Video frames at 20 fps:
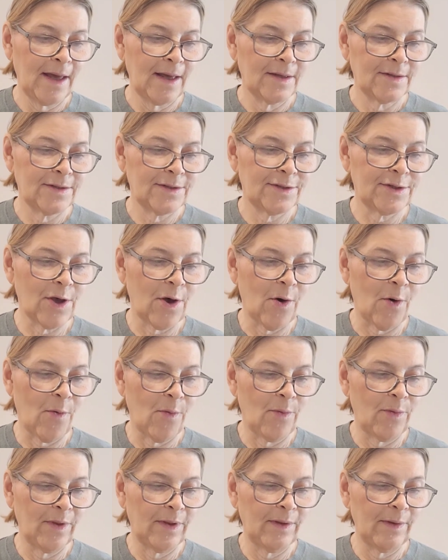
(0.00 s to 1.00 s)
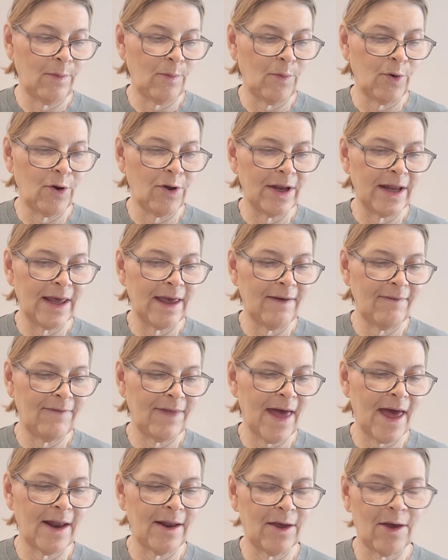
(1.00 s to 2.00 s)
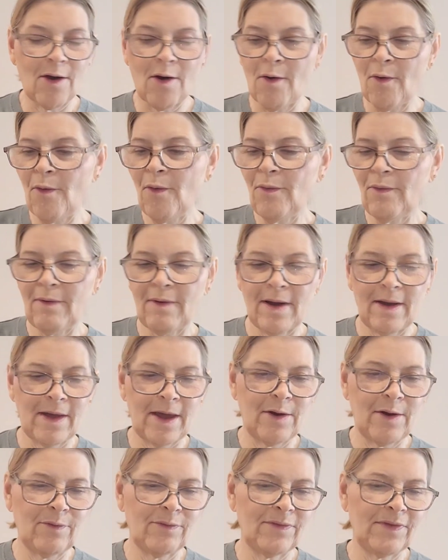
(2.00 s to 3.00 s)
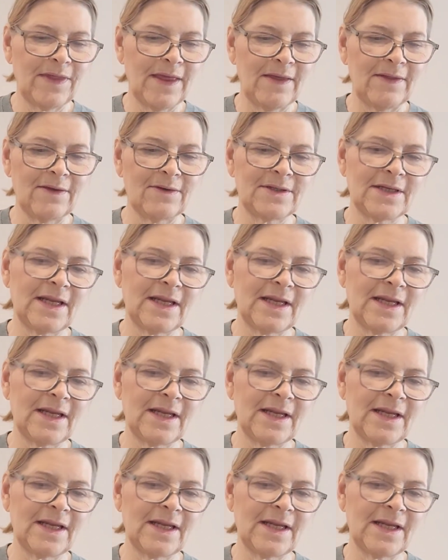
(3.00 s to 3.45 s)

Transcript: So we're going to give that a go. I don't think there's